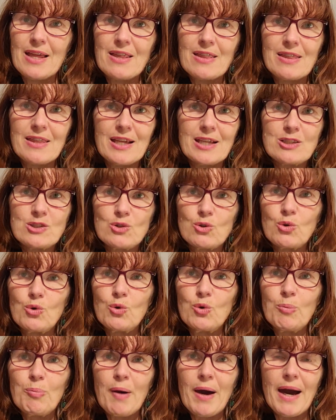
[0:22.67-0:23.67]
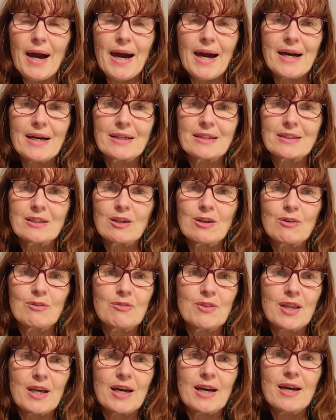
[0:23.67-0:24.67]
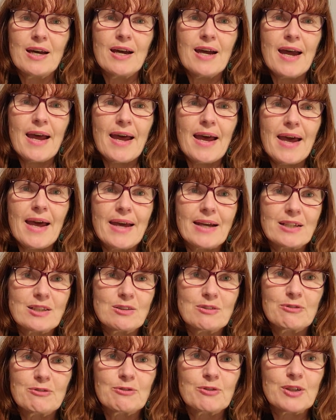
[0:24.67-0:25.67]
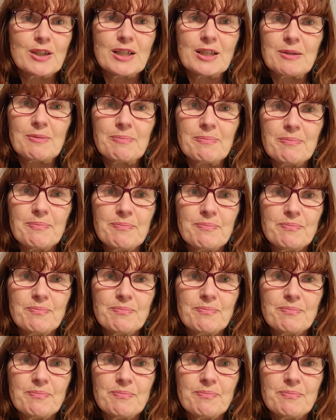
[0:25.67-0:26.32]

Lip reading: That's all part of the act of freedom.